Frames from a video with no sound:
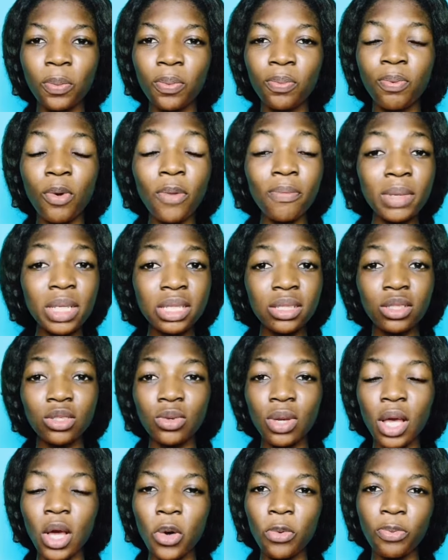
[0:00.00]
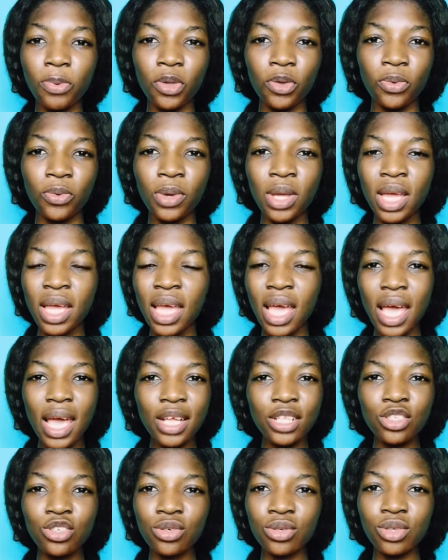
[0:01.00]
promise to help you
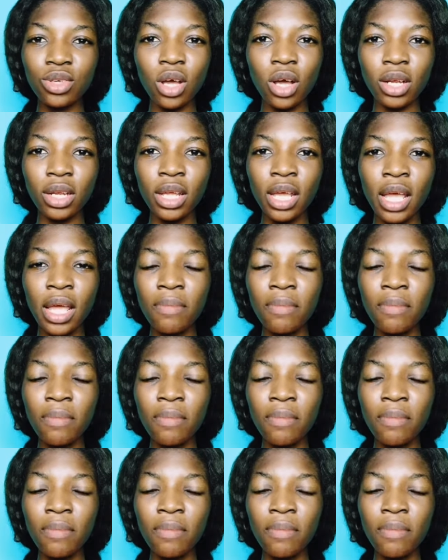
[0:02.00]
and to not,